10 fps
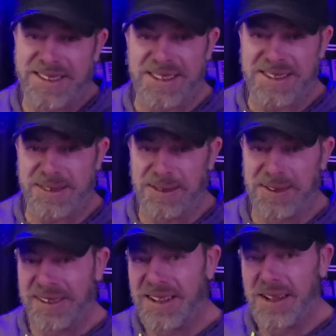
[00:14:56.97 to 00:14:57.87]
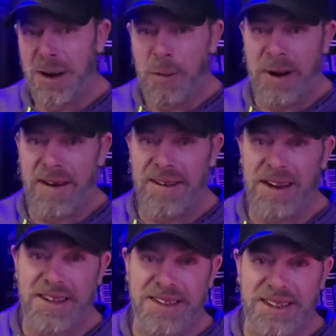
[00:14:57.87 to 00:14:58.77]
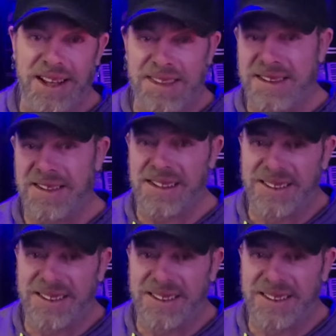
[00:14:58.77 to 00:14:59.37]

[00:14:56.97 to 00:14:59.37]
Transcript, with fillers: just wearing next to nothing.